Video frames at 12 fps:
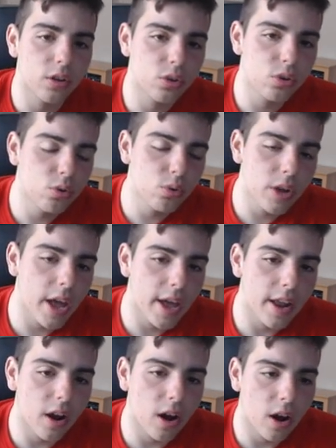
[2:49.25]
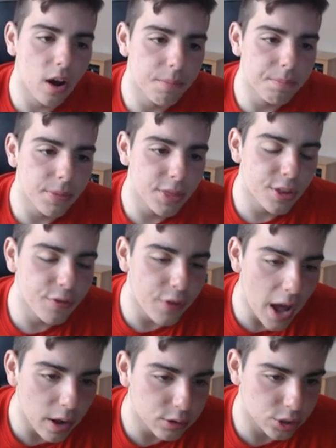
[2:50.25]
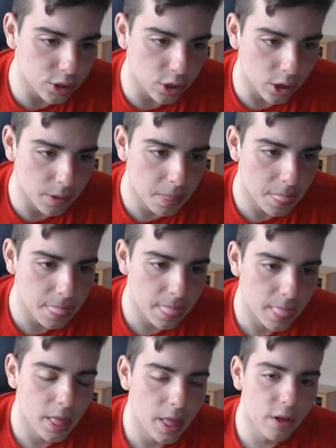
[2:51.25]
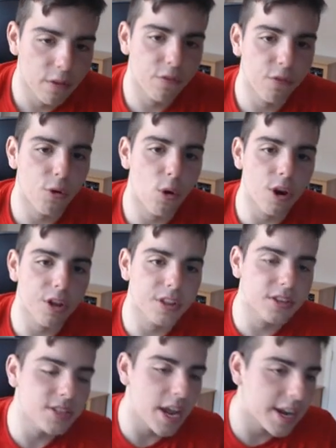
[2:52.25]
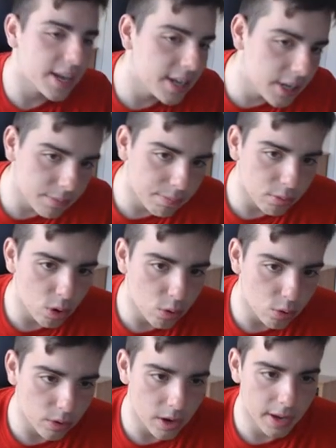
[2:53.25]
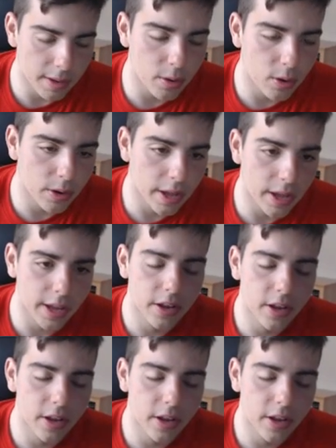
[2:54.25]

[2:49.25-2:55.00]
you get um the voucher for the second inning program, okay?